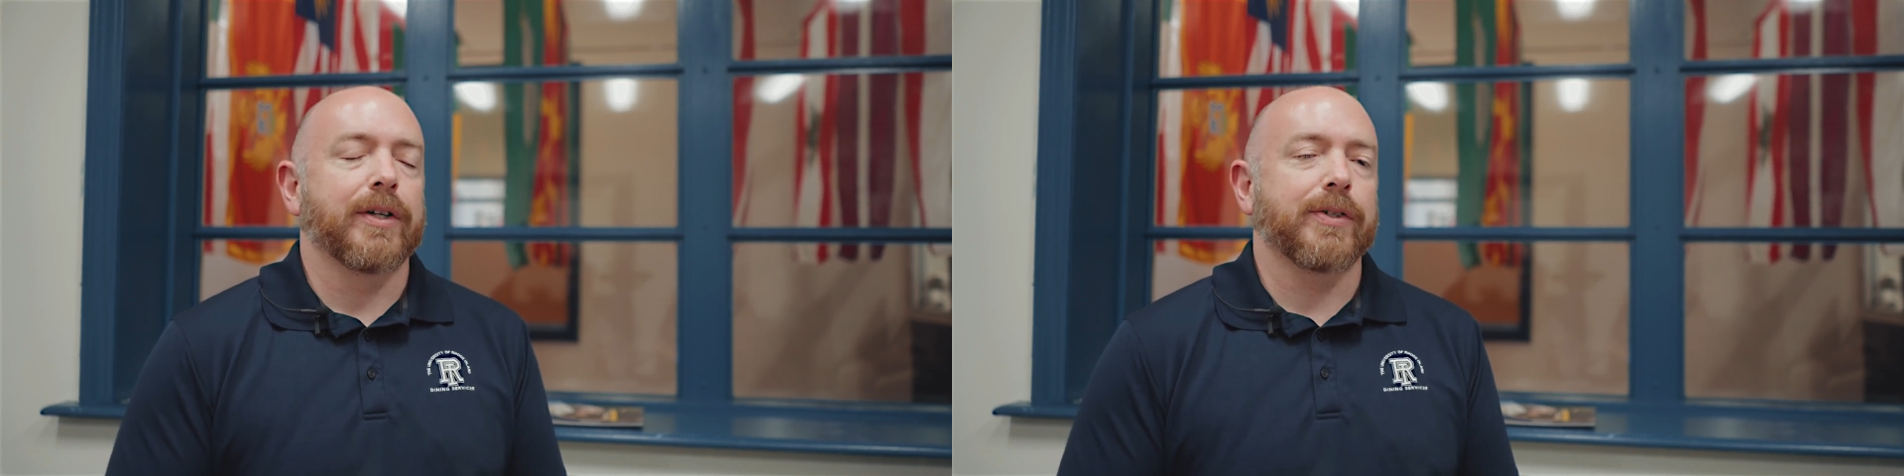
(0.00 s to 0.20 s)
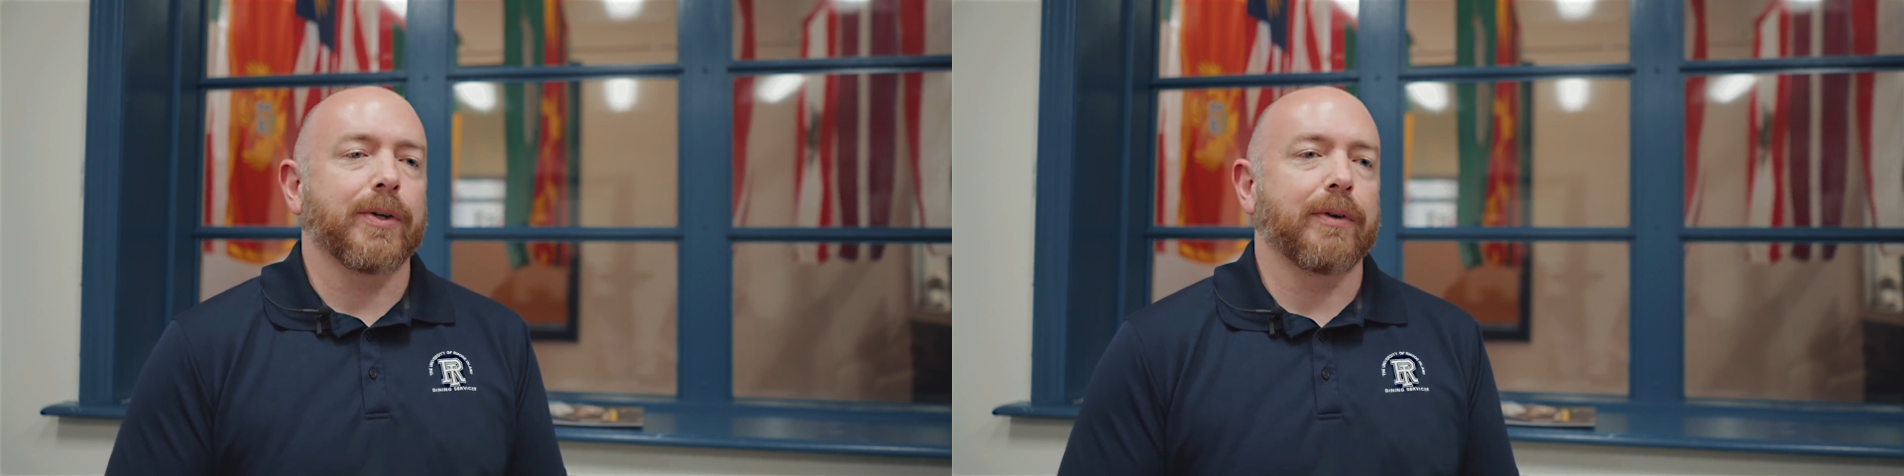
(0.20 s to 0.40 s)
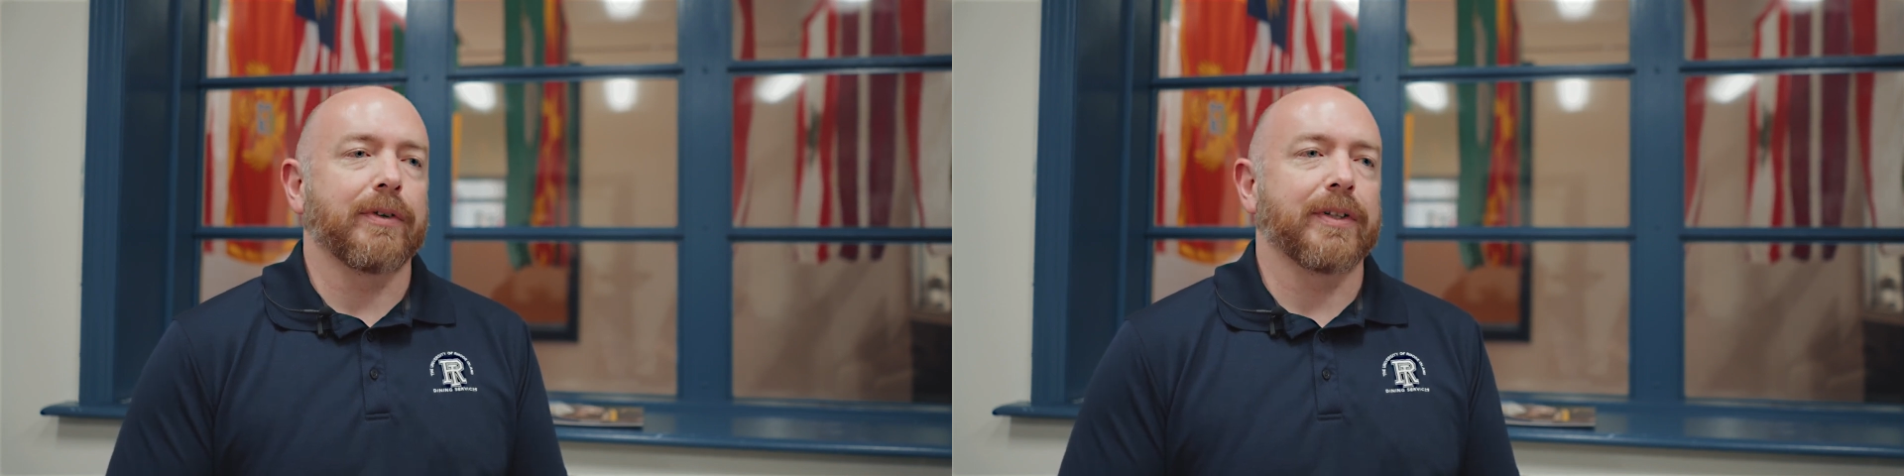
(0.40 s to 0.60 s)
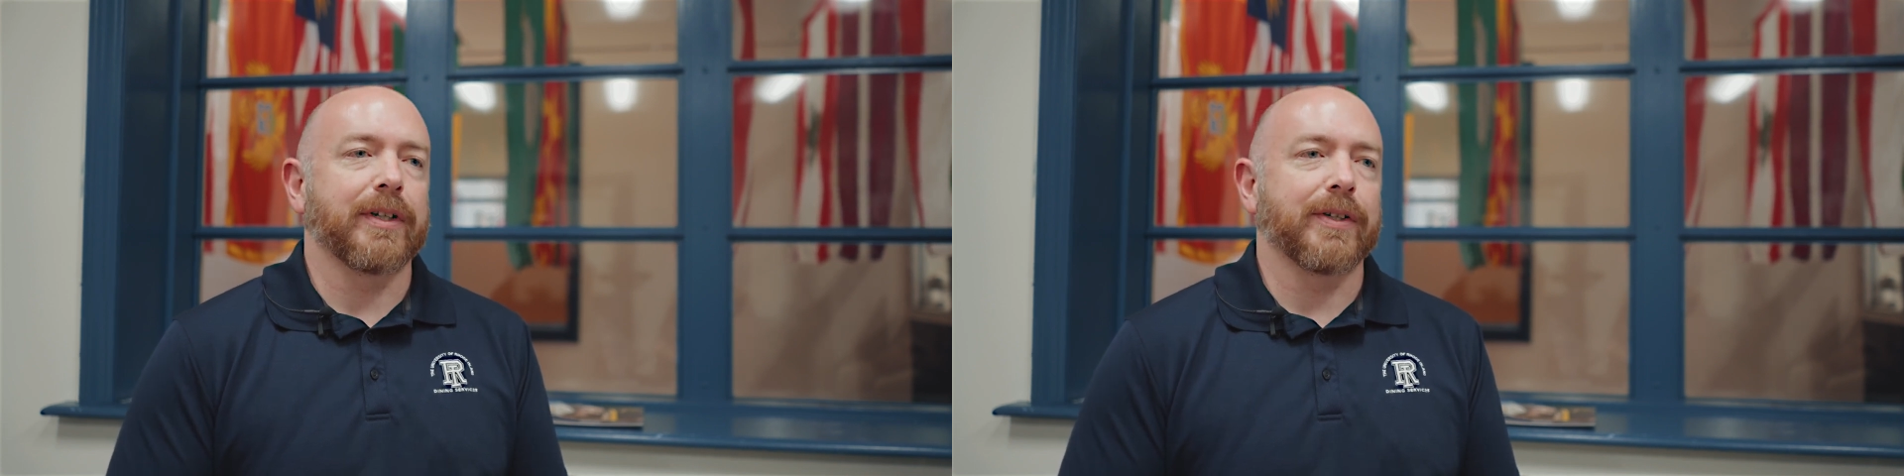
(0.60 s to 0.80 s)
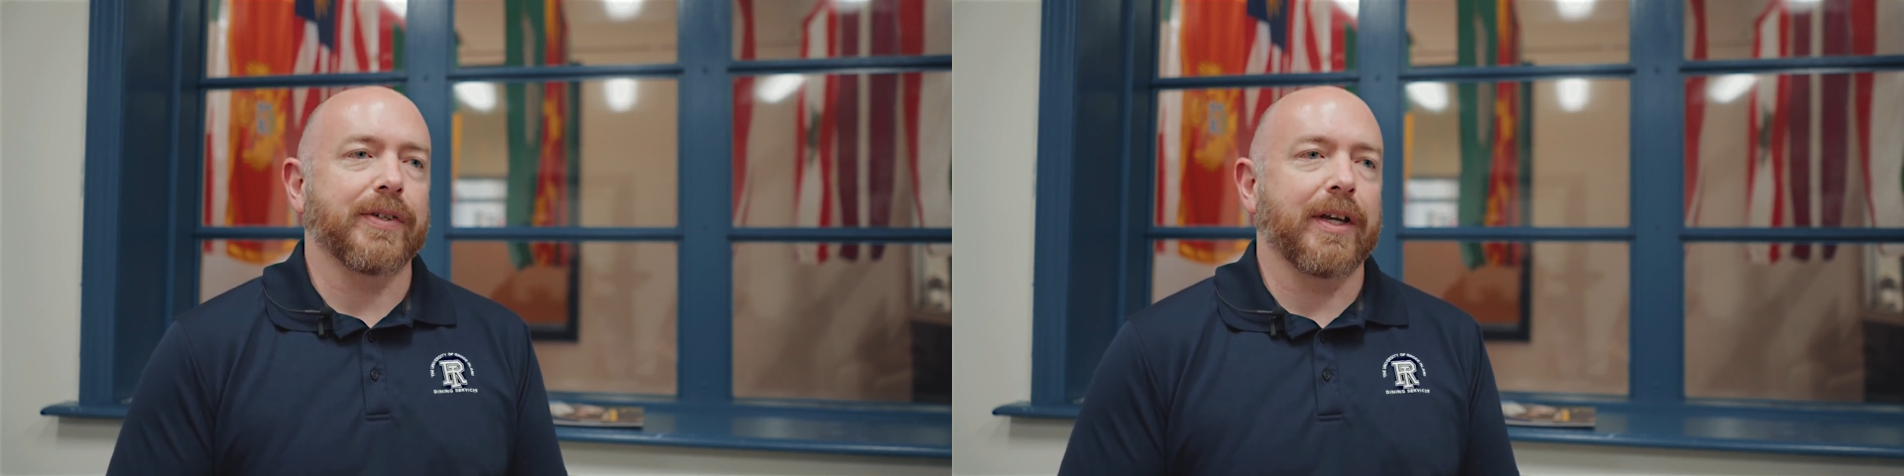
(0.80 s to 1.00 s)
so
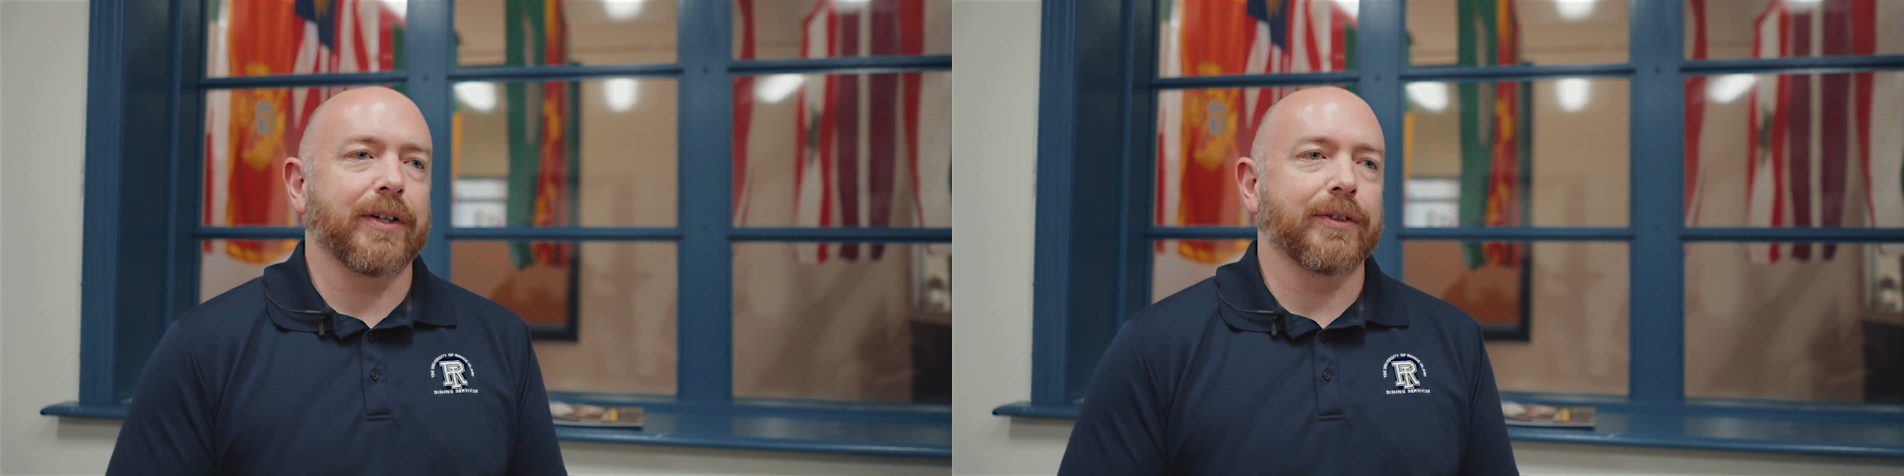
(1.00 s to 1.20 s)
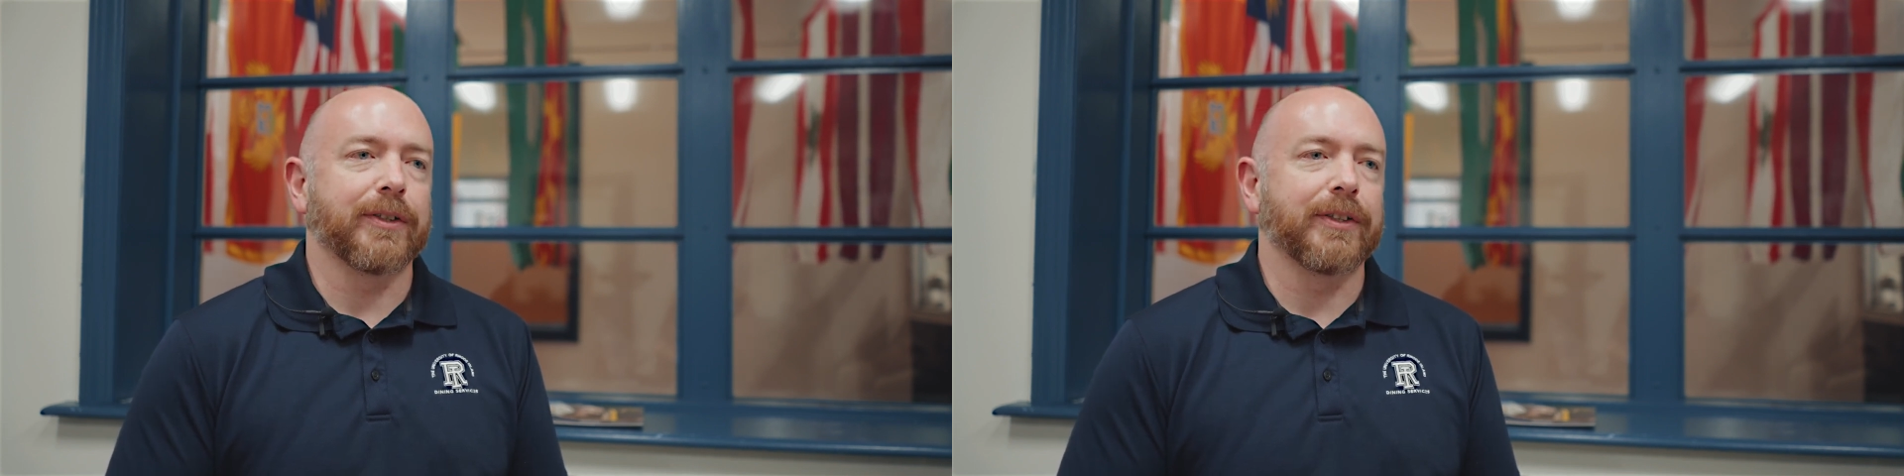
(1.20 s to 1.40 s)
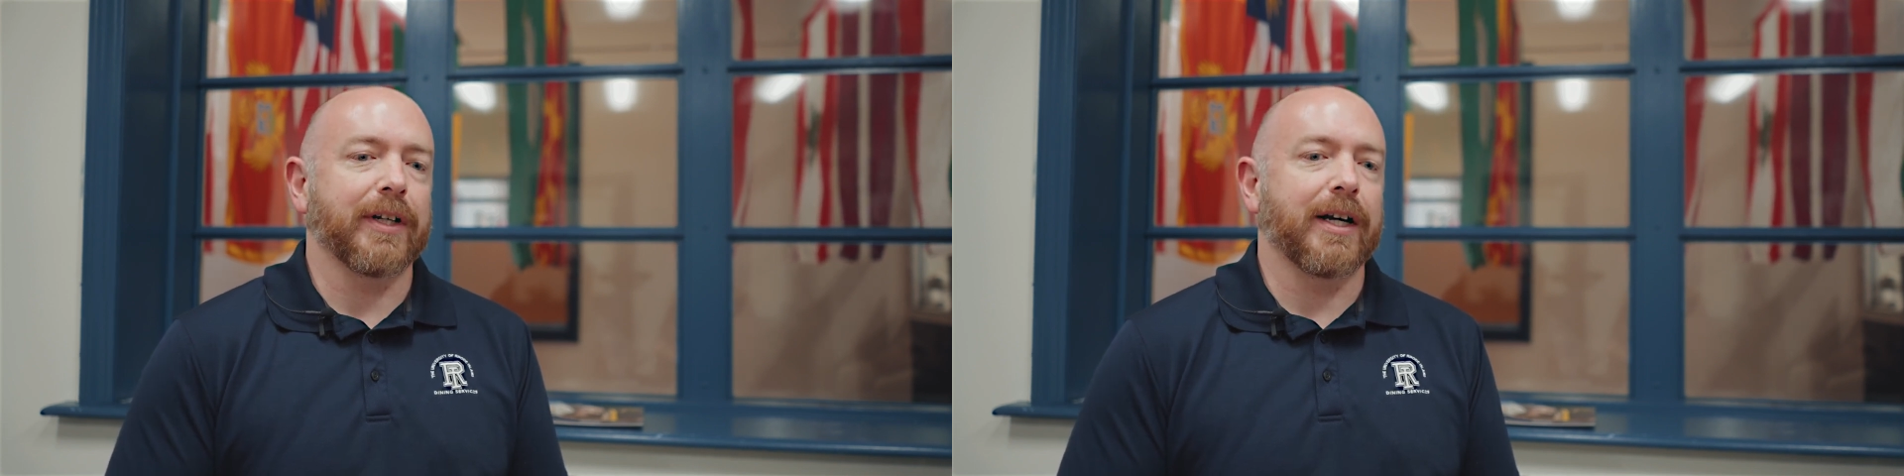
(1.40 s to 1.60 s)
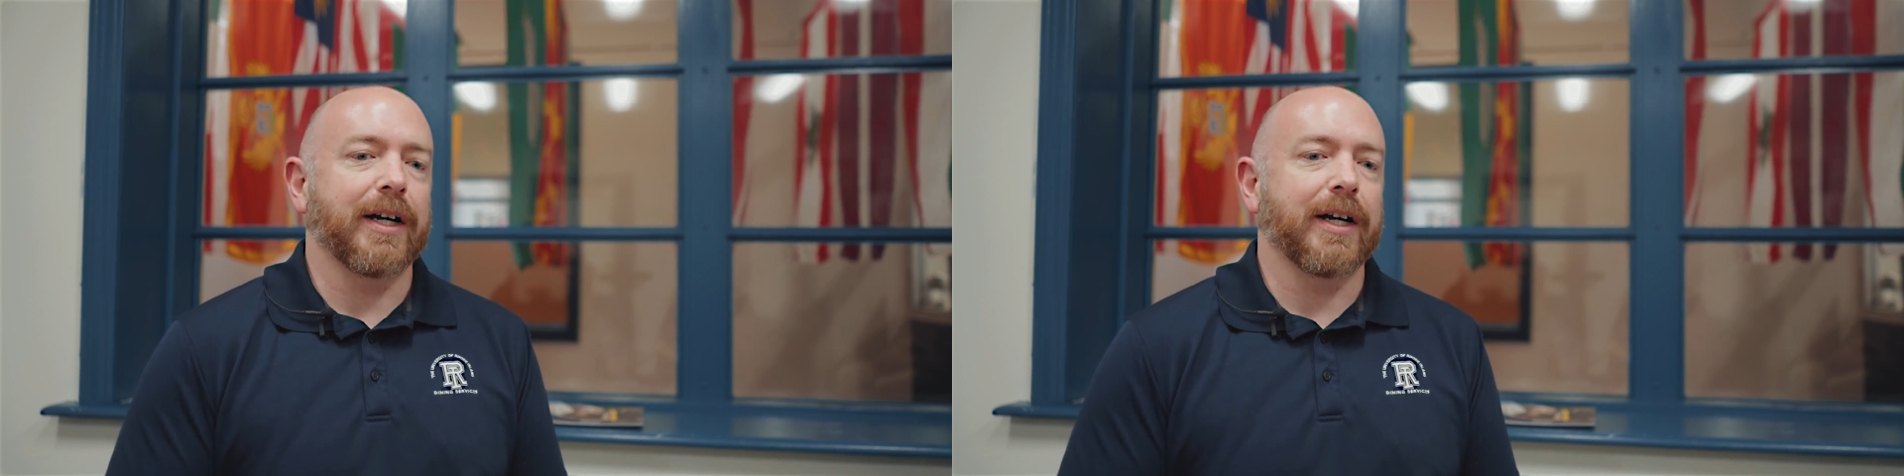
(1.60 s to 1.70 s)
everything is handled